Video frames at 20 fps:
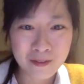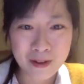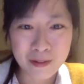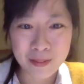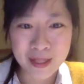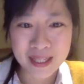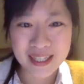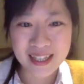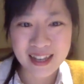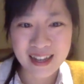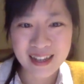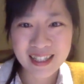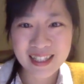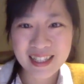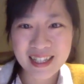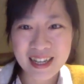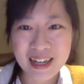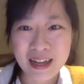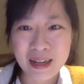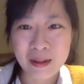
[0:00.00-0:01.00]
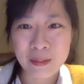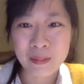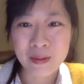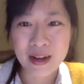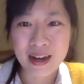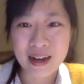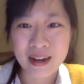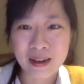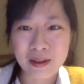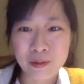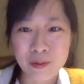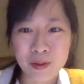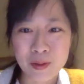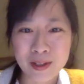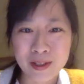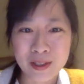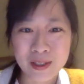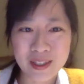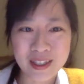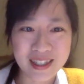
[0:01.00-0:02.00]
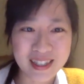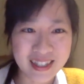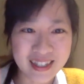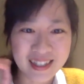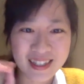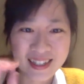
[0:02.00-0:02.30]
from my side, I will just